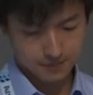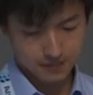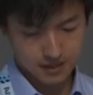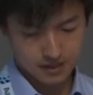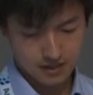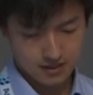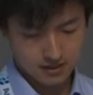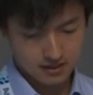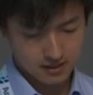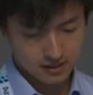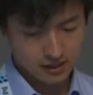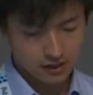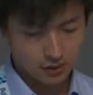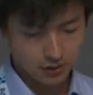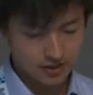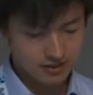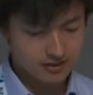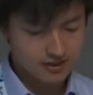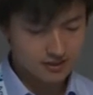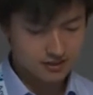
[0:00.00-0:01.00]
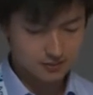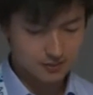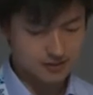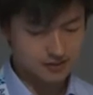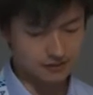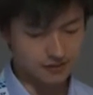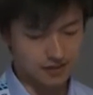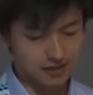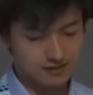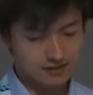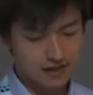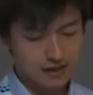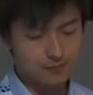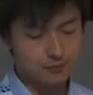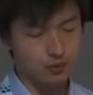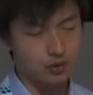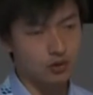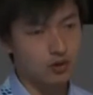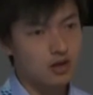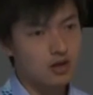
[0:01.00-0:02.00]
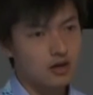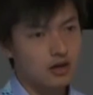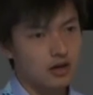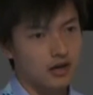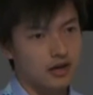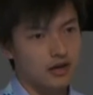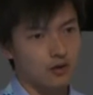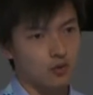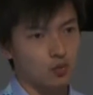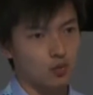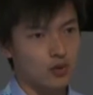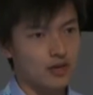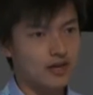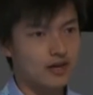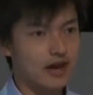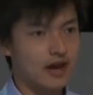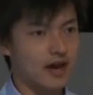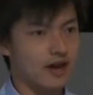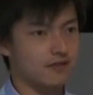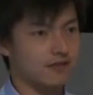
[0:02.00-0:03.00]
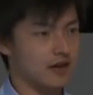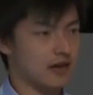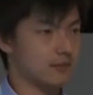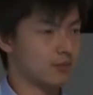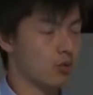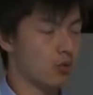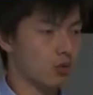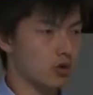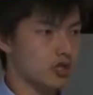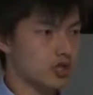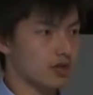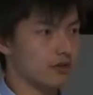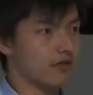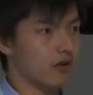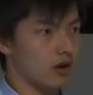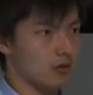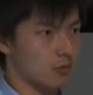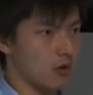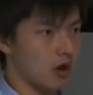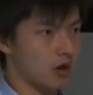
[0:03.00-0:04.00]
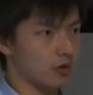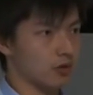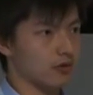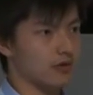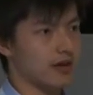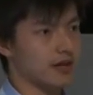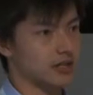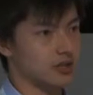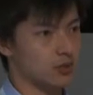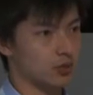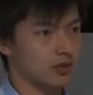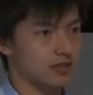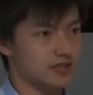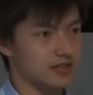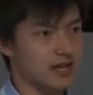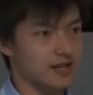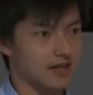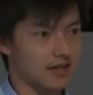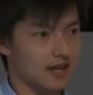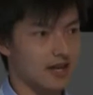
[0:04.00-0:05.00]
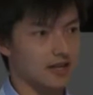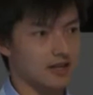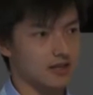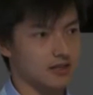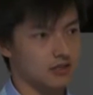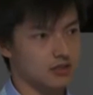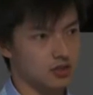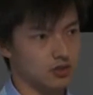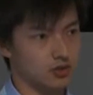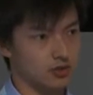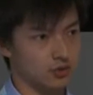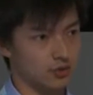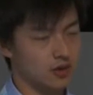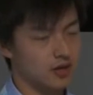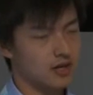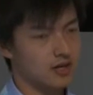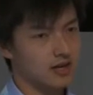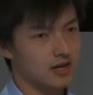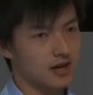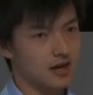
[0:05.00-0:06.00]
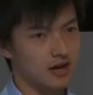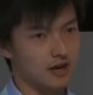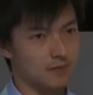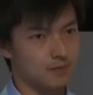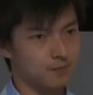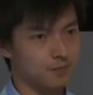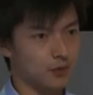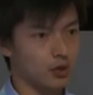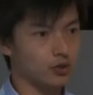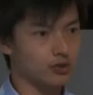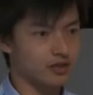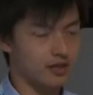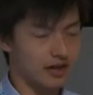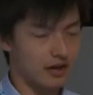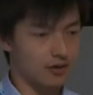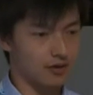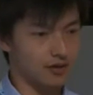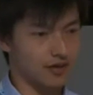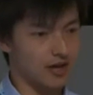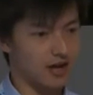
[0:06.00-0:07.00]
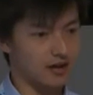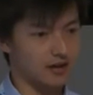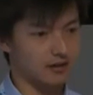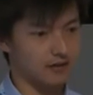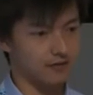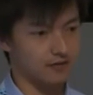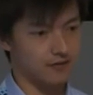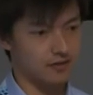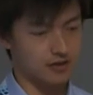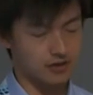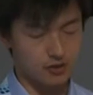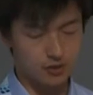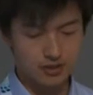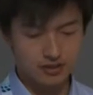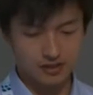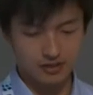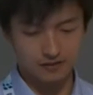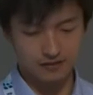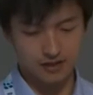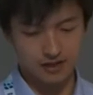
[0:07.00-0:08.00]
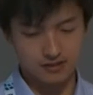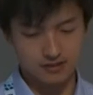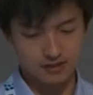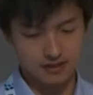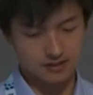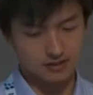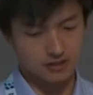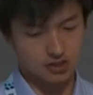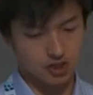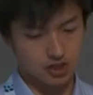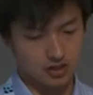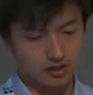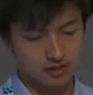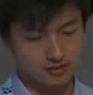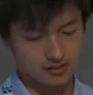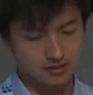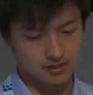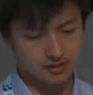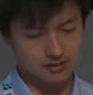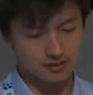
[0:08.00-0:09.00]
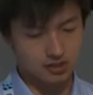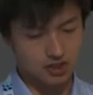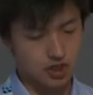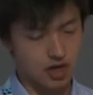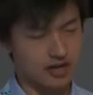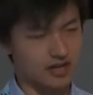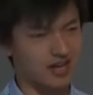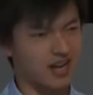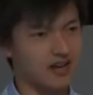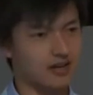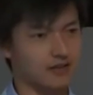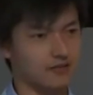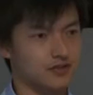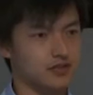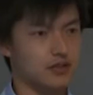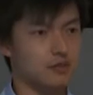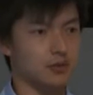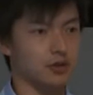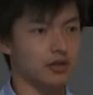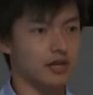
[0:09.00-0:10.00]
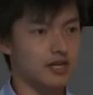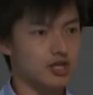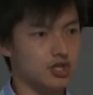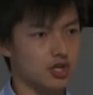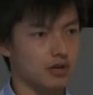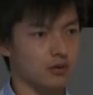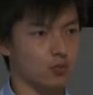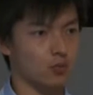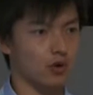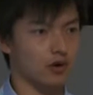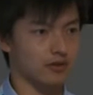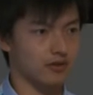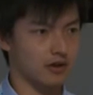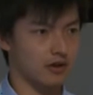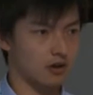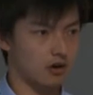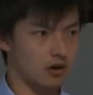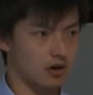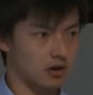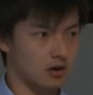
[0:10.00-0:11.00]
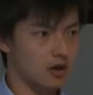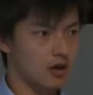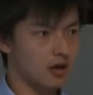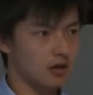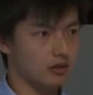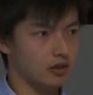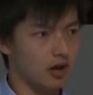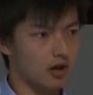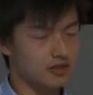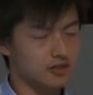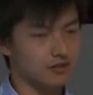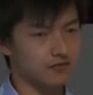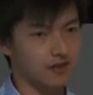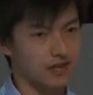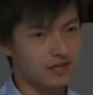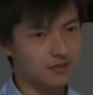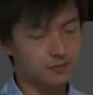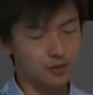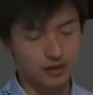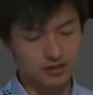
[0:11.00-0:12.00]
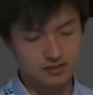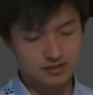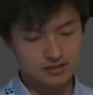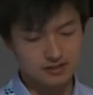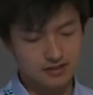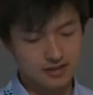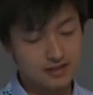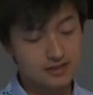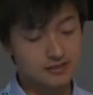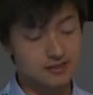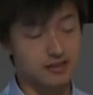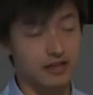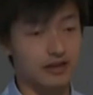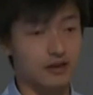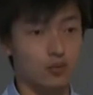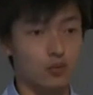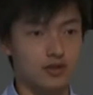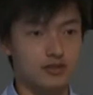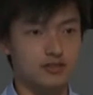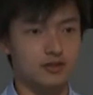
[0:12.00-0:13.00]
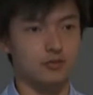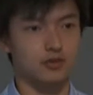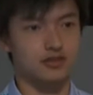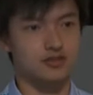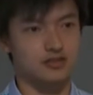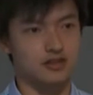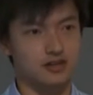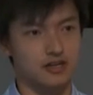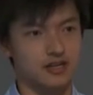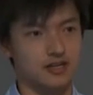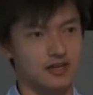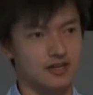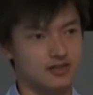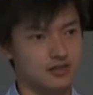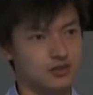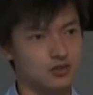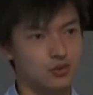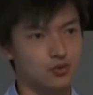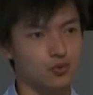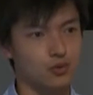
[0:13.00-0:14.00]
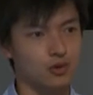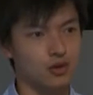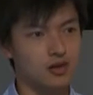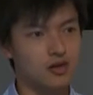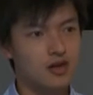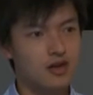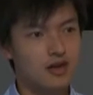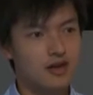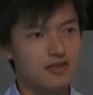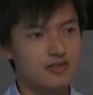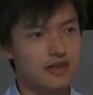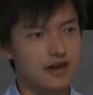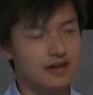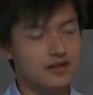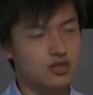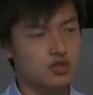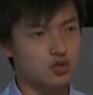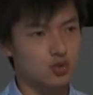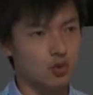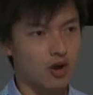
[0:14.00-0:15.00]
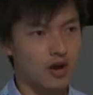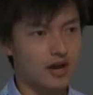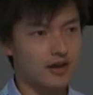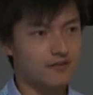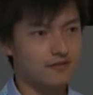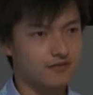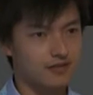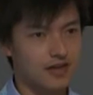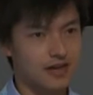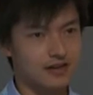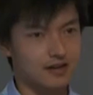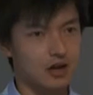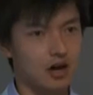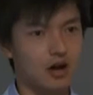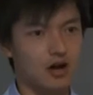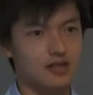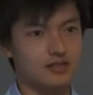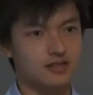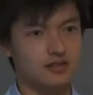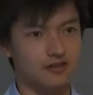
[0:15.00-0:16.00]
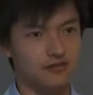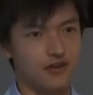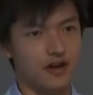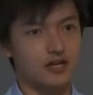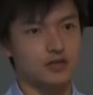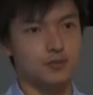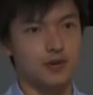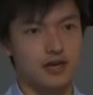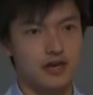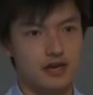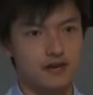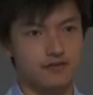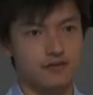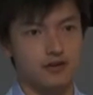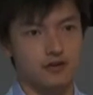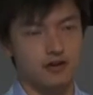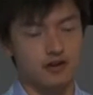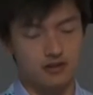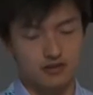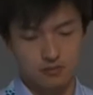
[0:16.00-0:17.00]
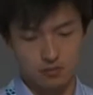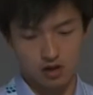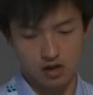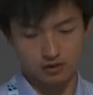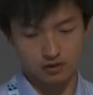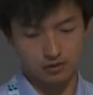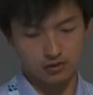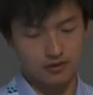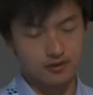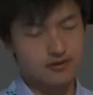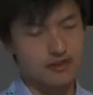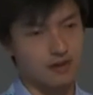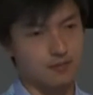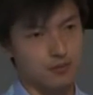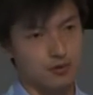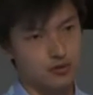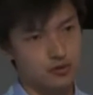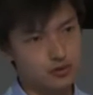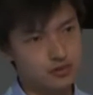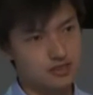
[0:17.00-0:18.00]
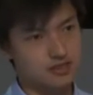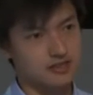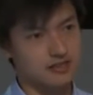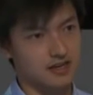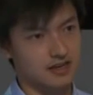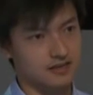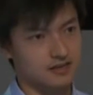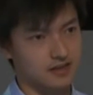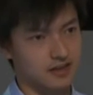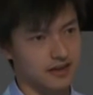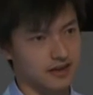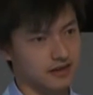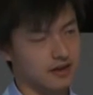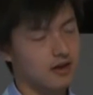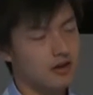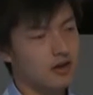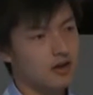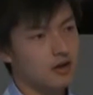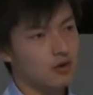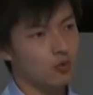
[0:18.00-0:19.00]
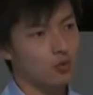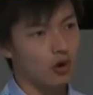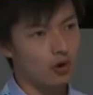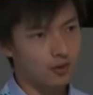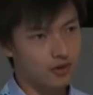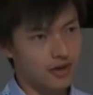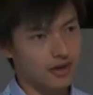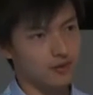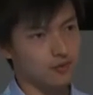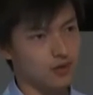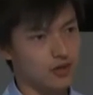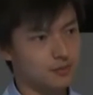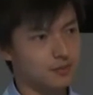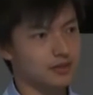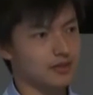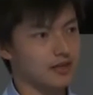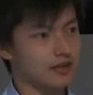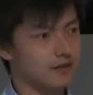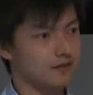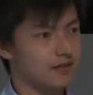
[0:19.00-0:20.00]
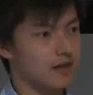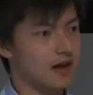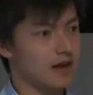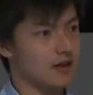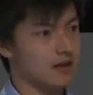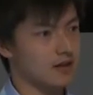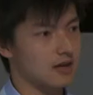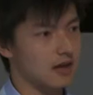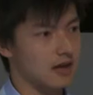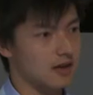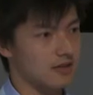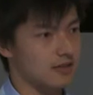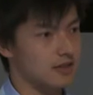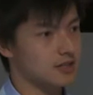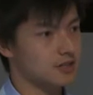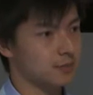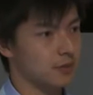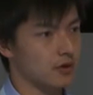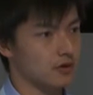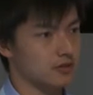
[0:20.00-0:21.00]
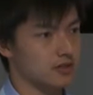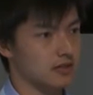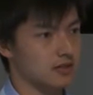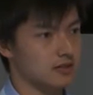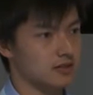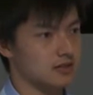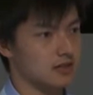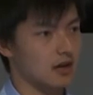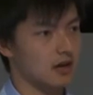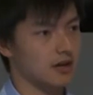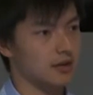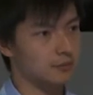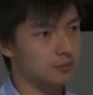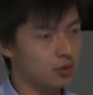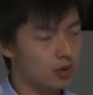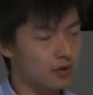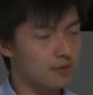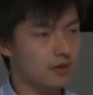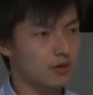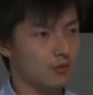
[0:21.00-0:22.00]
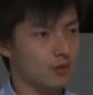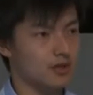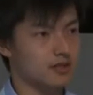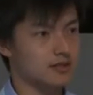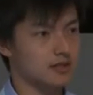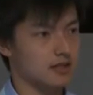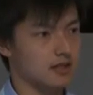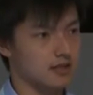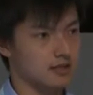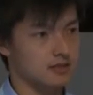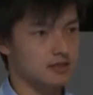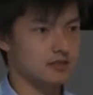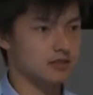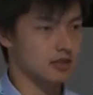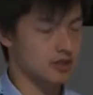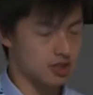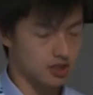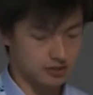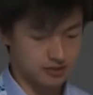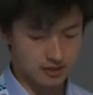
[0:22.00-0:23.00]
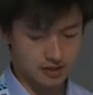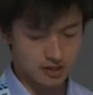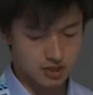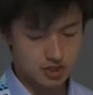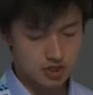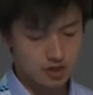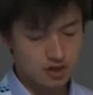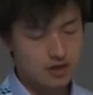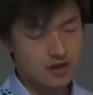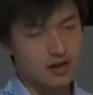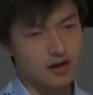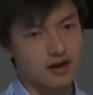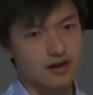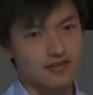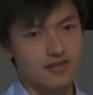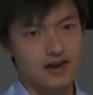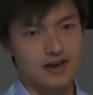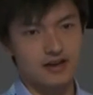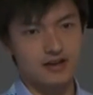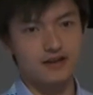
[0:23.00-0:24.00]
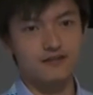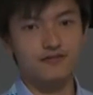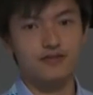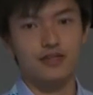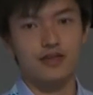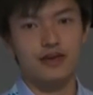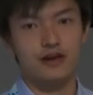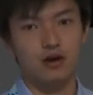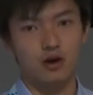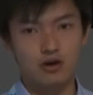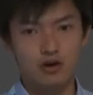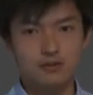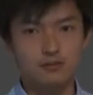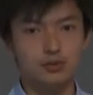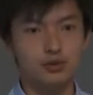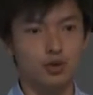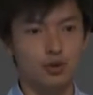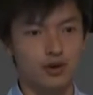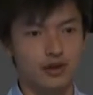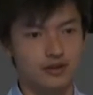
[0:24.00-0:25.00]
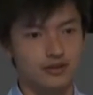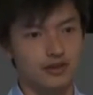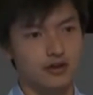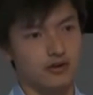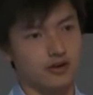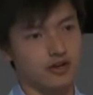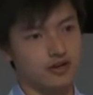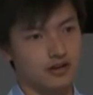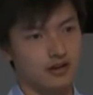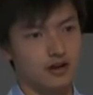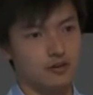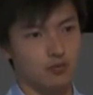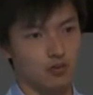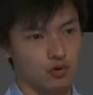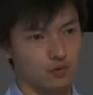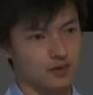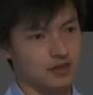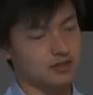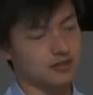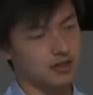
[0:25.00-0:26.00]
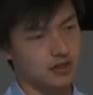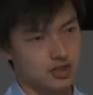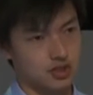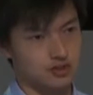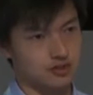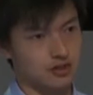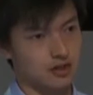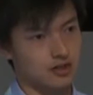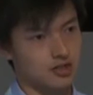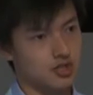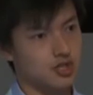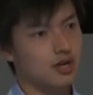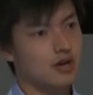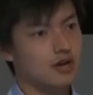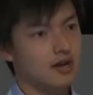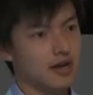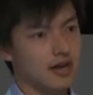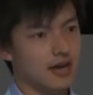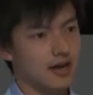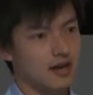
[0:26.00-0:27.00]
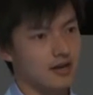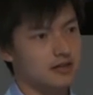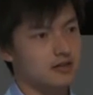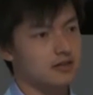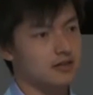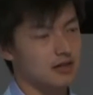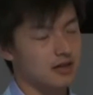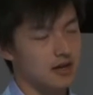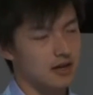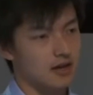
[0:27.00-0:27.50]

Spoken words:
in this specific example, we have a portion of our model that is really dedicated to building out a kind of, you can think of it as a giant kind of simulation where there are lots of inputs, things like what someone studied in school, that drive then cause and effect behavior in the model that produces things like, okay, we believe that this person's unemployment risk is such and such, that if they are employed, their income will be such and such. And